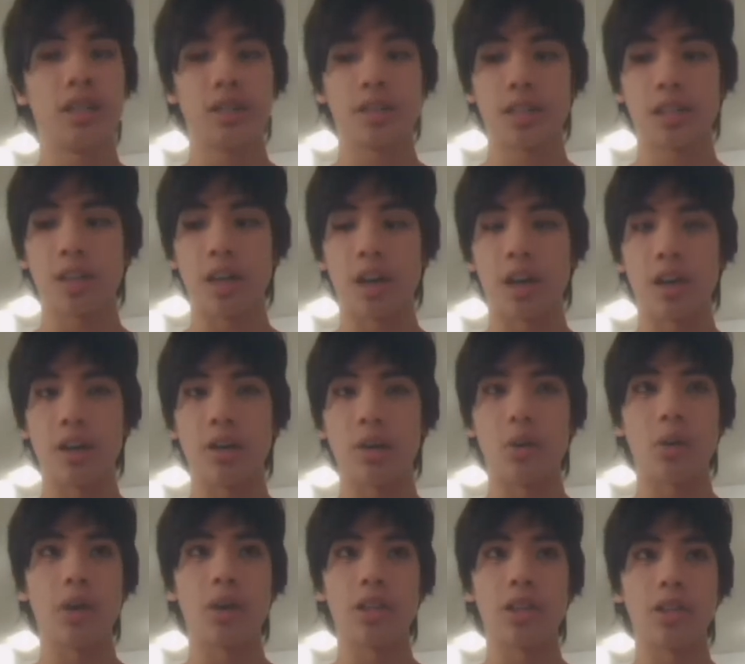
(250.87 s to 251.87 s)
son
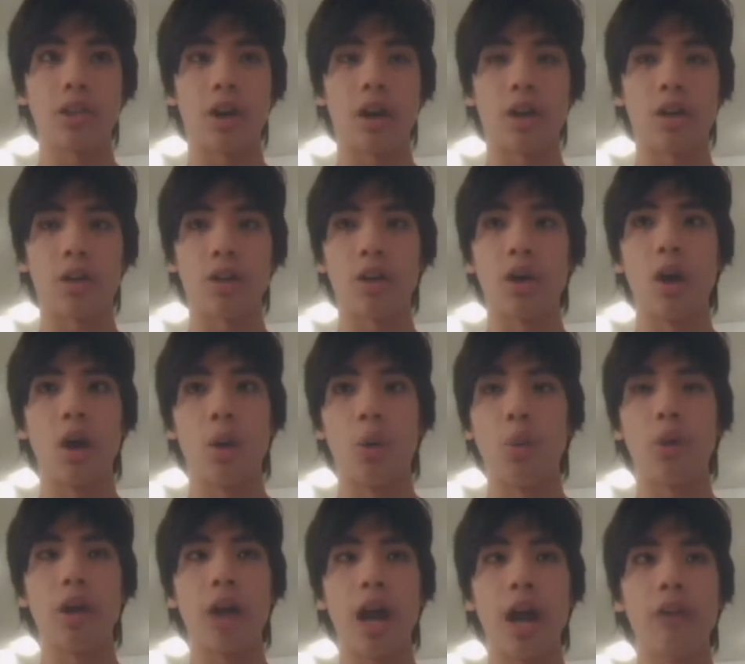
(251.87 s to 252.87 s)
or his daughter
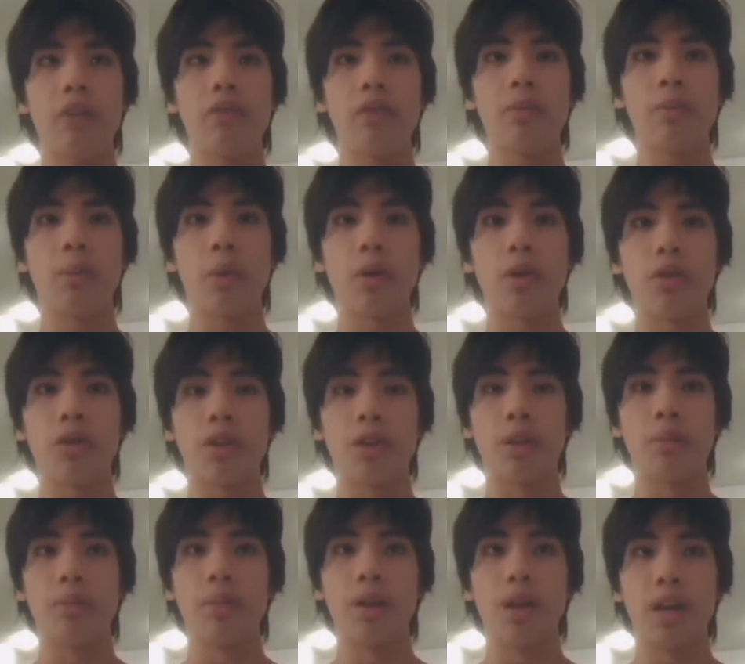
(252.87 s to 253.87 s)
would ever put
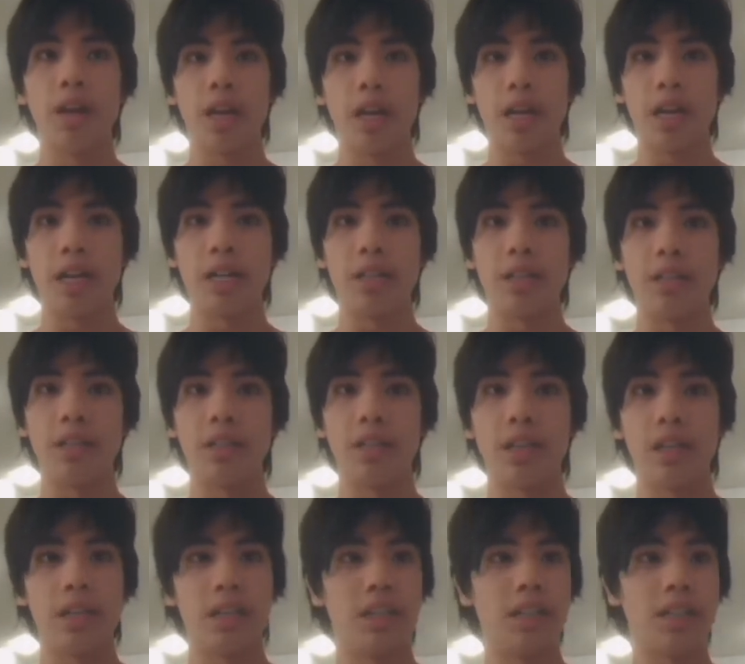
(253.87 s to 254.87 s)
them in
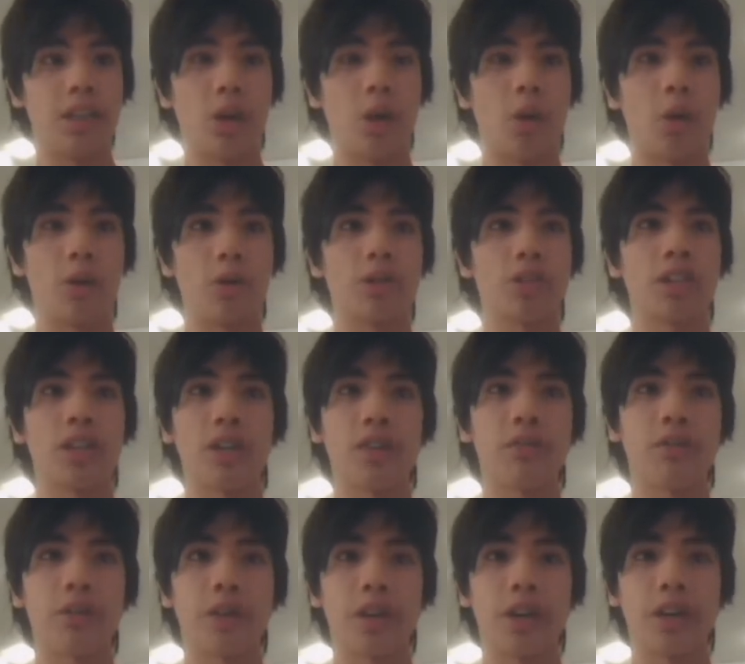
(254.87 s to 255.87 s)
eternal
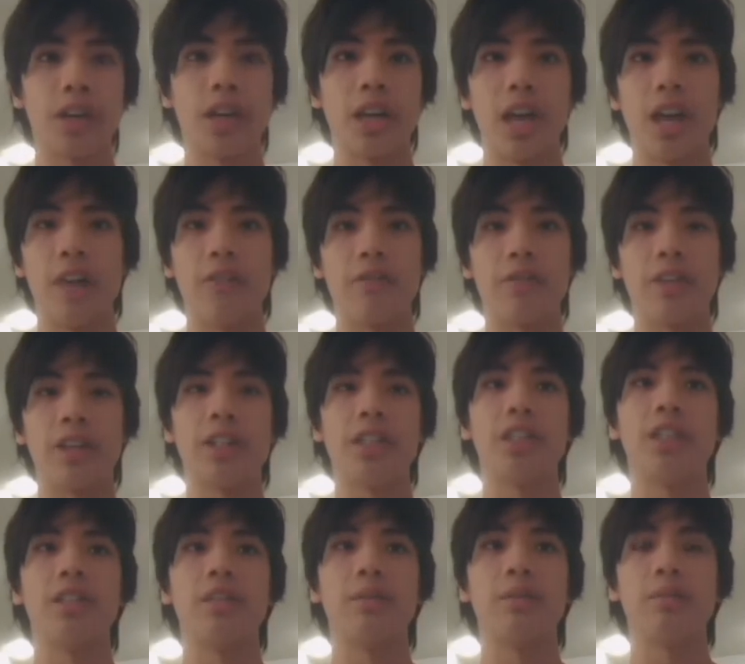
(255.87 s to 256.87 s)
suffering if they
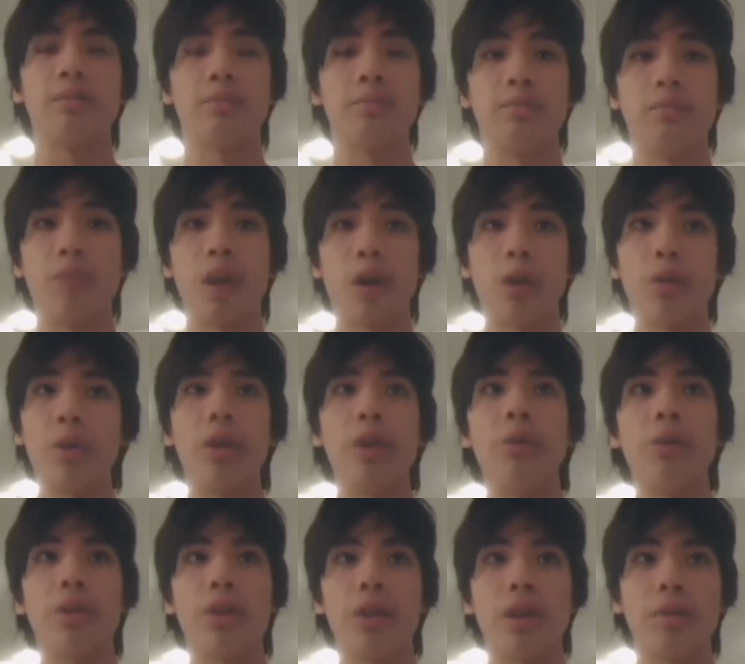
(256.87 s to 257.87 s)
didn't agree
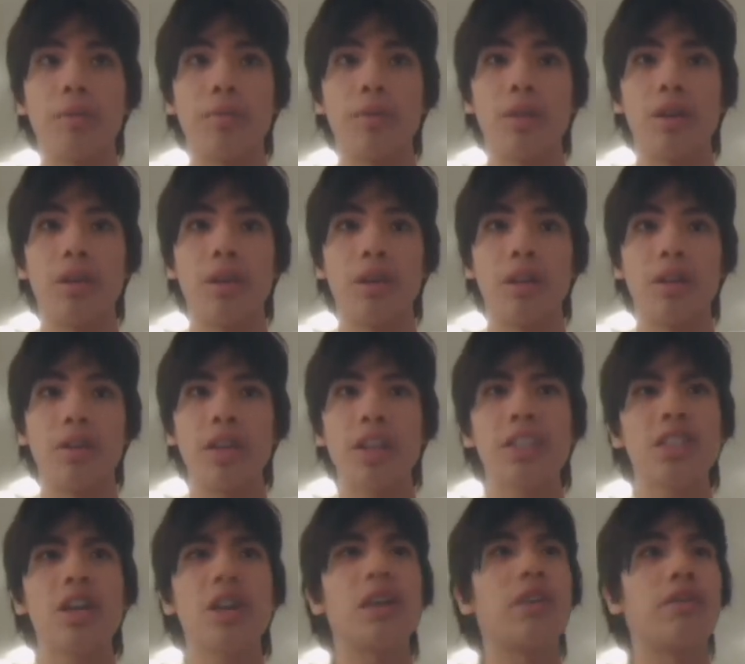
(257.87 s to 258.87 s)
with him.
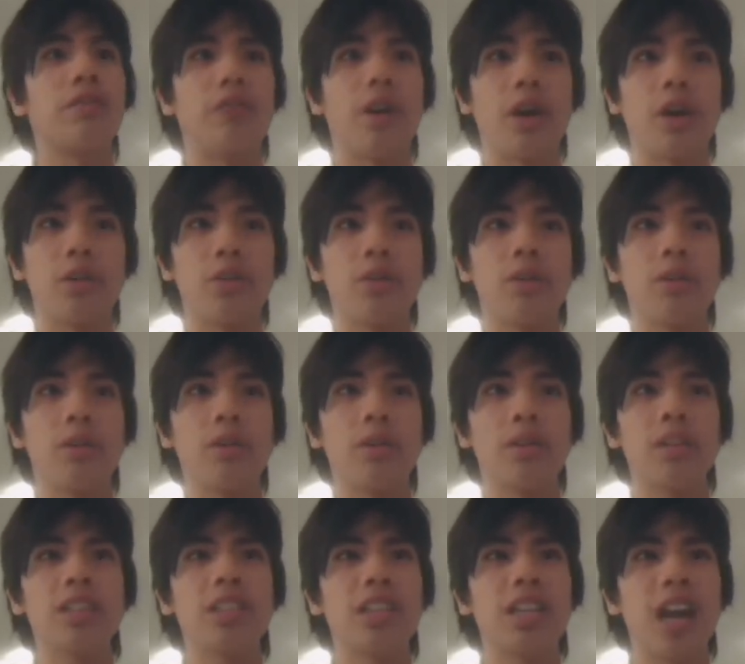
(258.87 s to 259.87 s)
That's not a father,
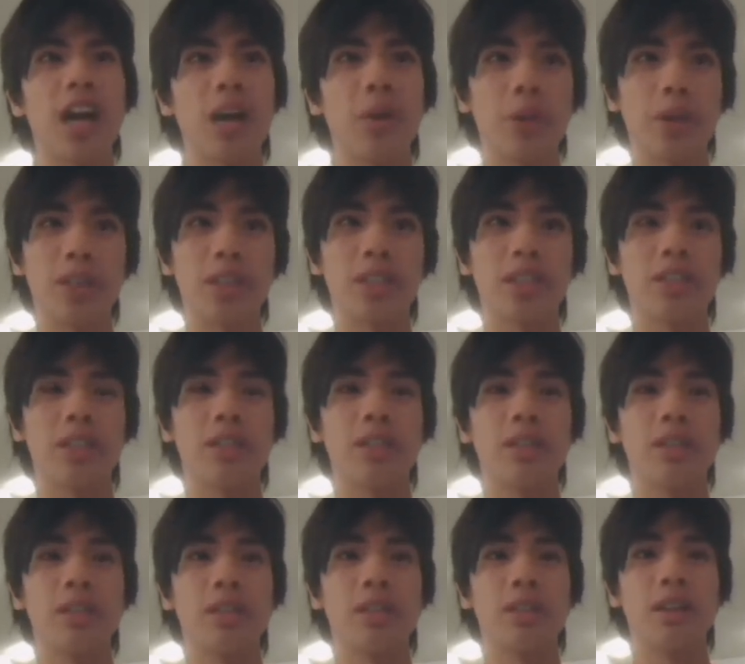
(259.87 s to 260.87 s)
that's a tyrant.
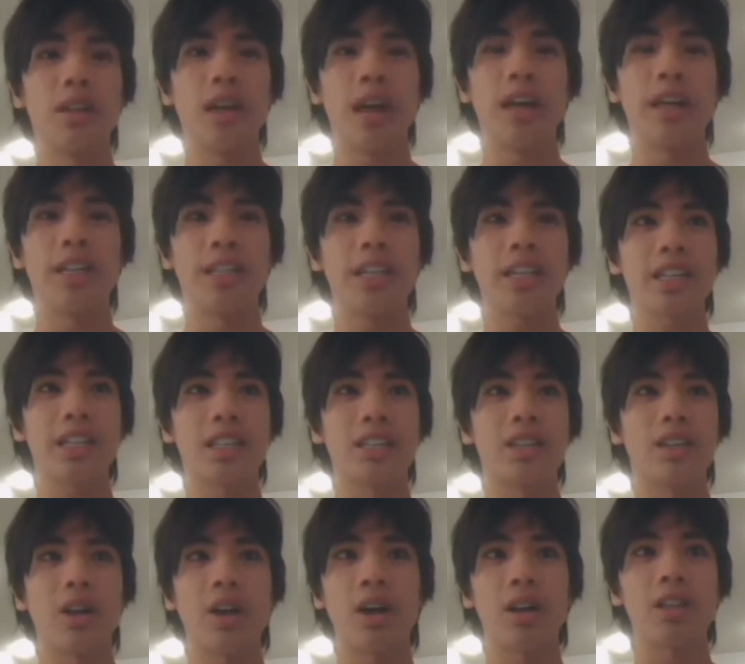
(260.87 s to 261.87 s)
And
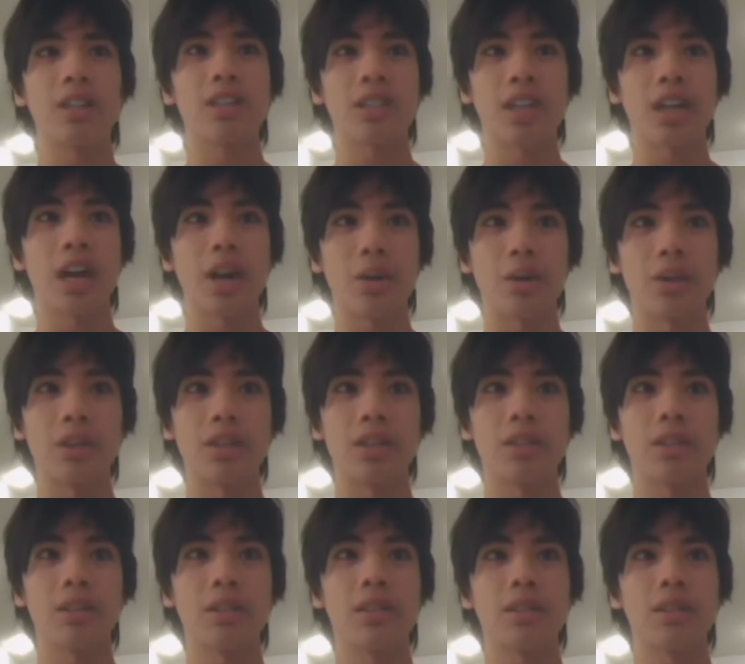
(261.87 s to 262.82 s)
yes, God is a tyrant.